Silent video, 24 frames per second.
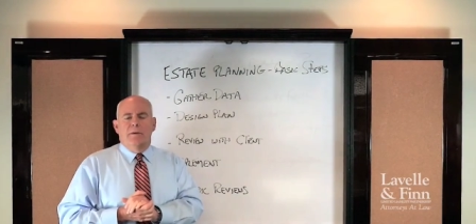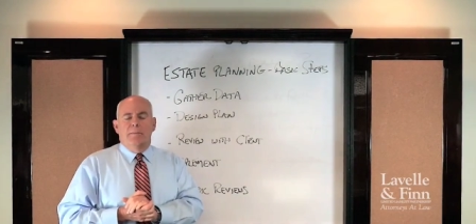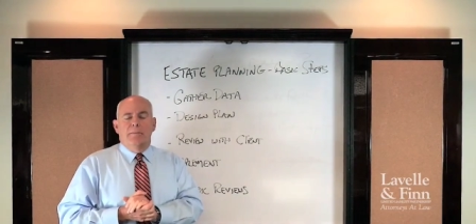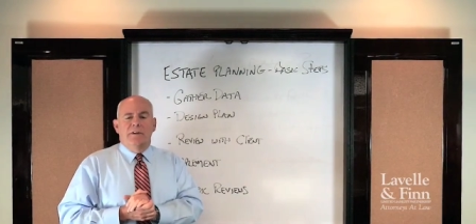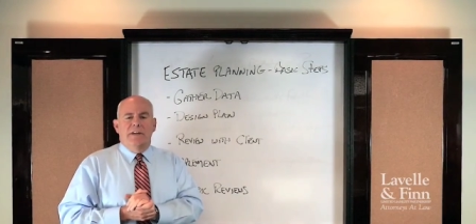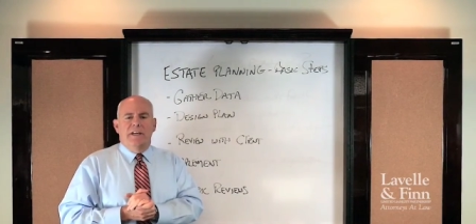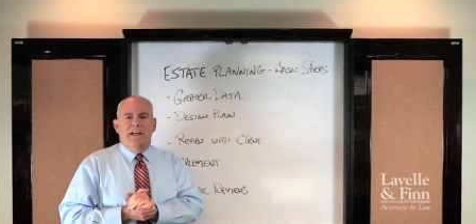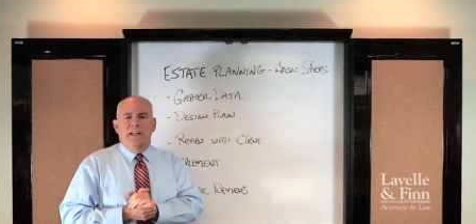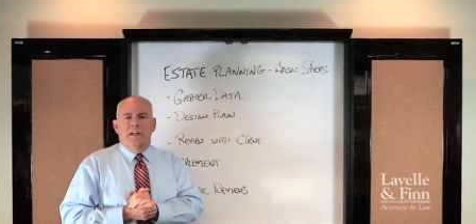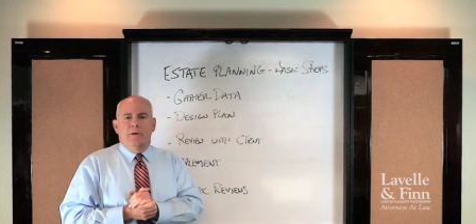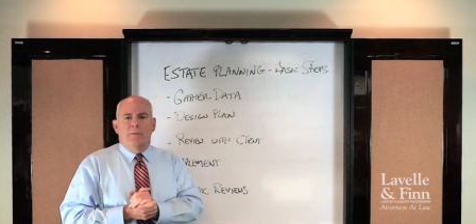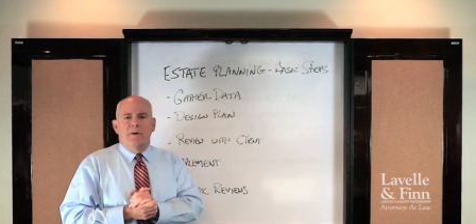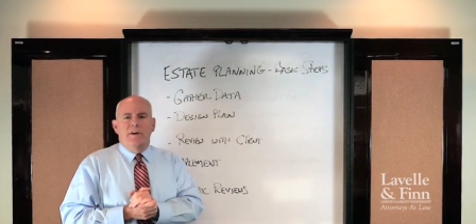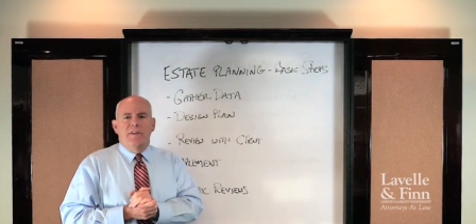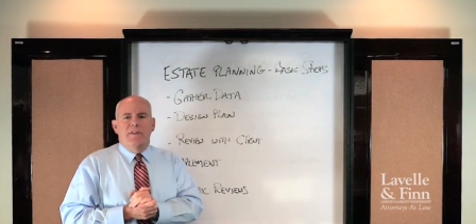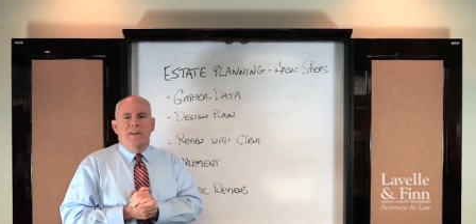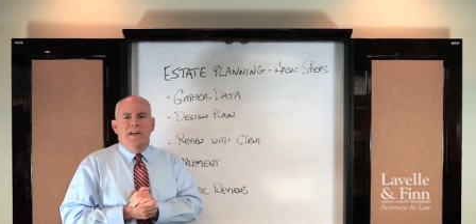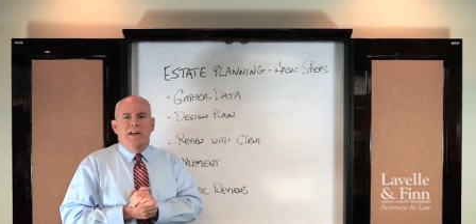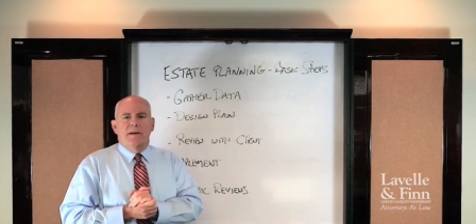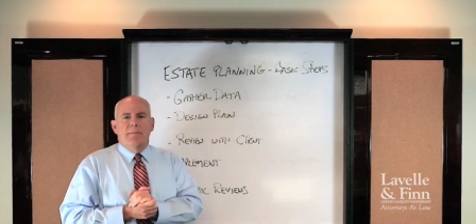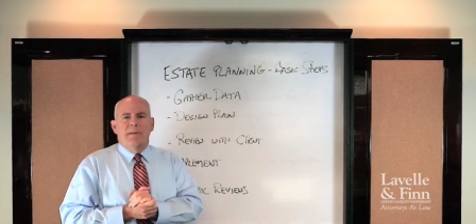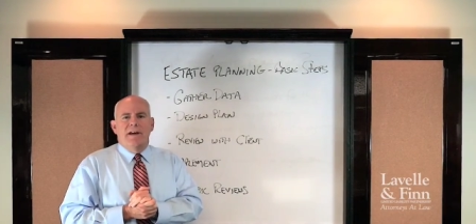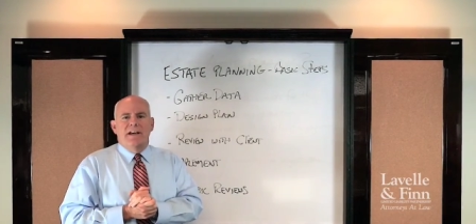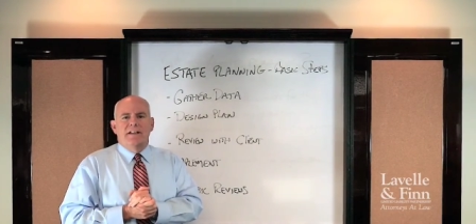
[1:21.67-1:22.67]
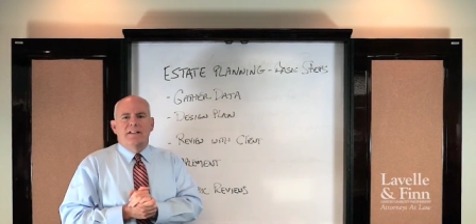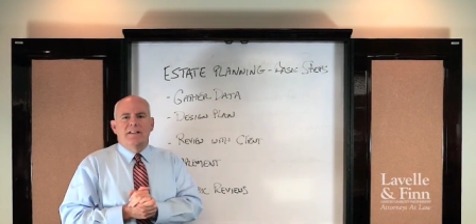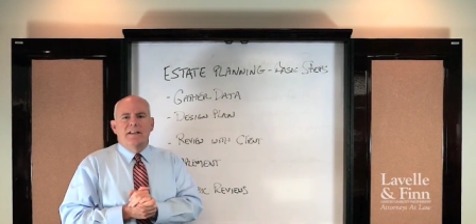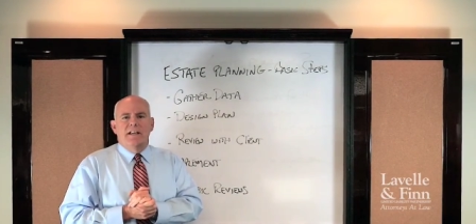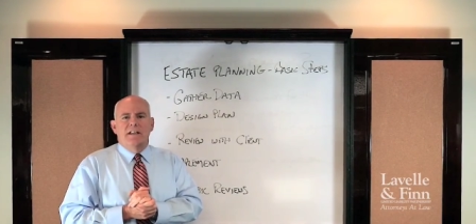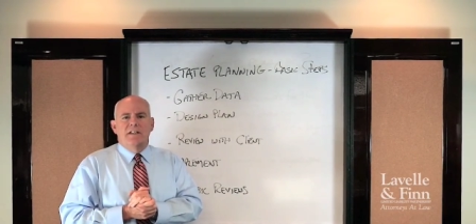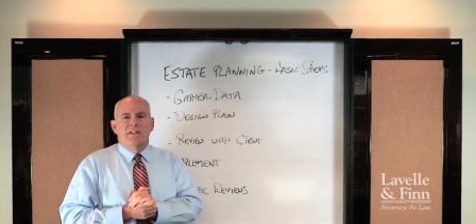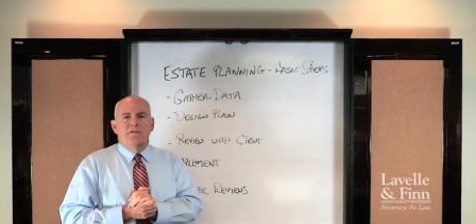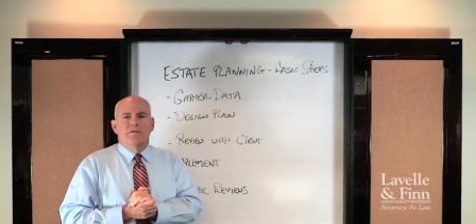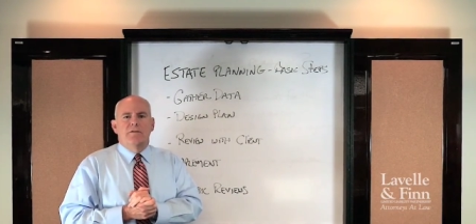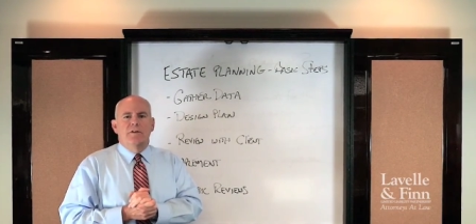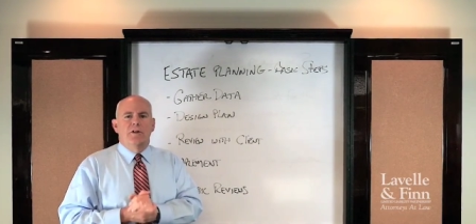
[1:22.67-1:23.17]
a plan that we think makes
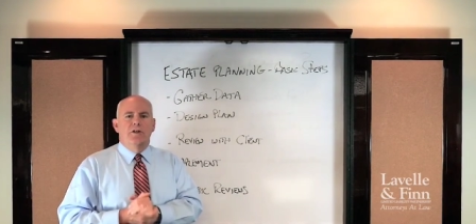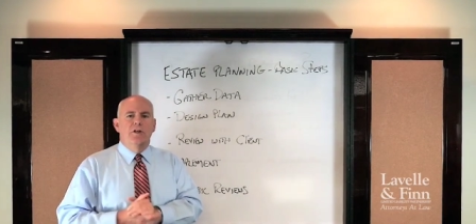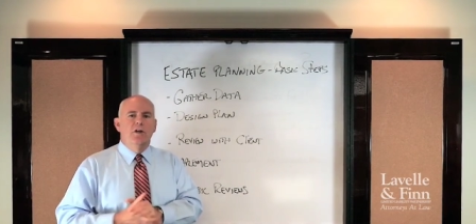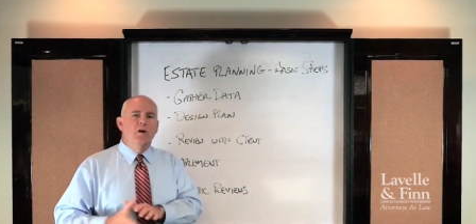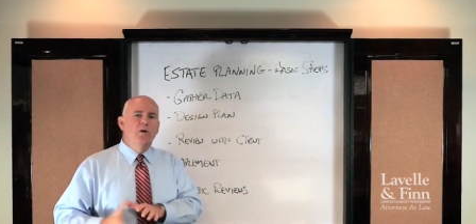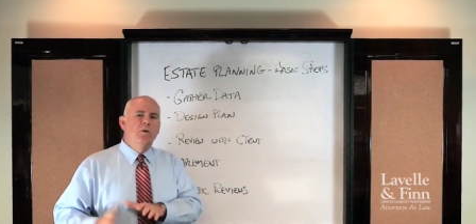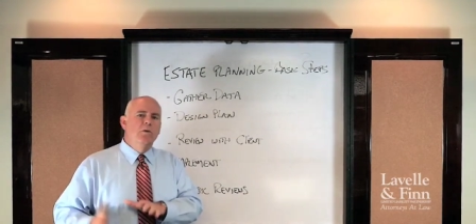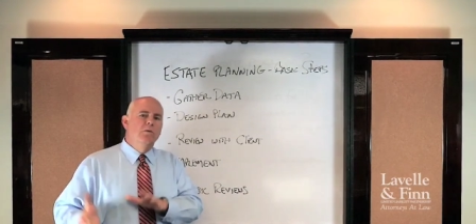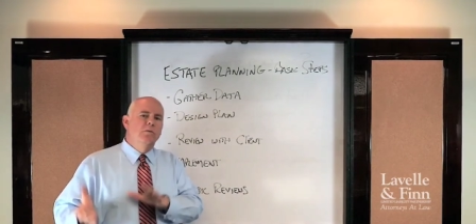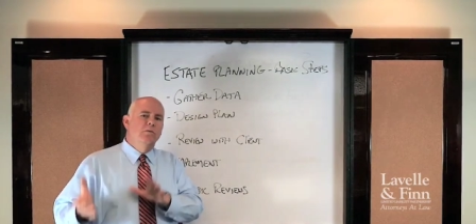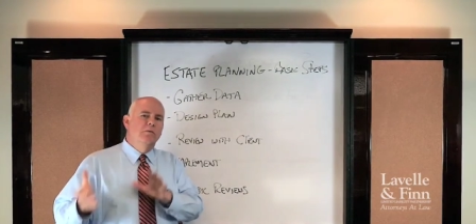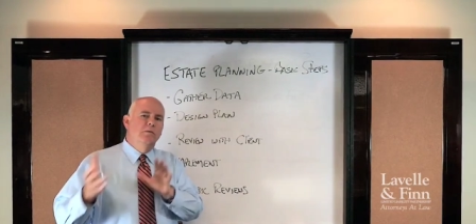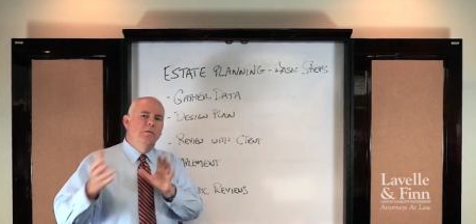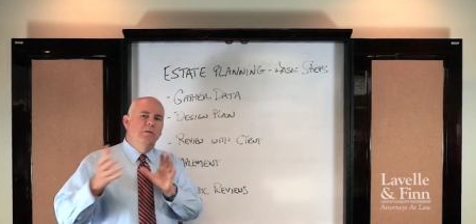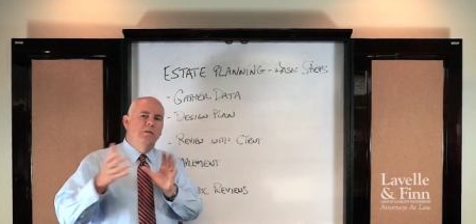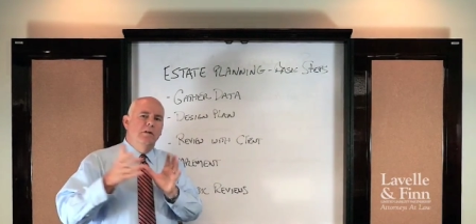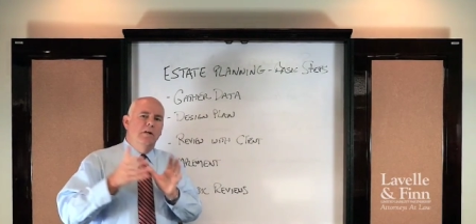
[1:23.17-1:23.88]
sense for you.